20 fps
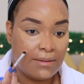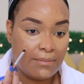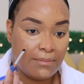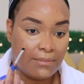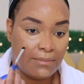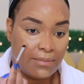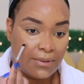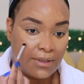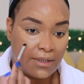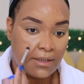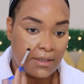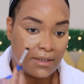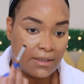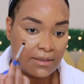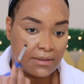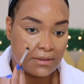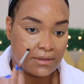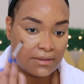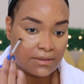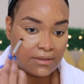
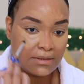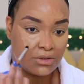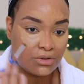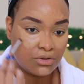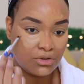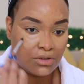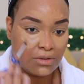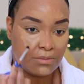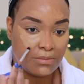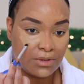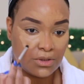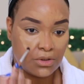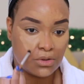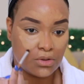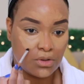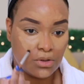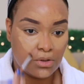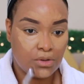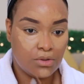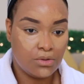but truth be
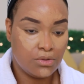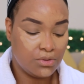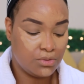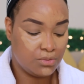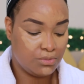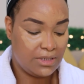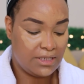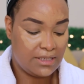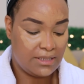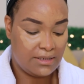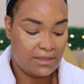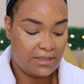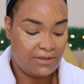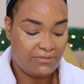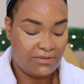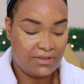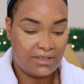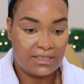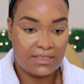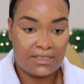told, when
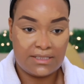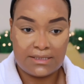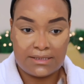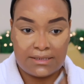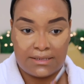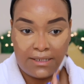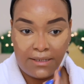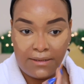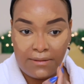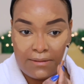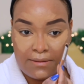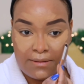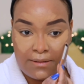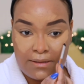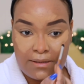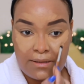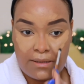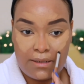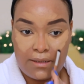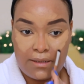everything is done,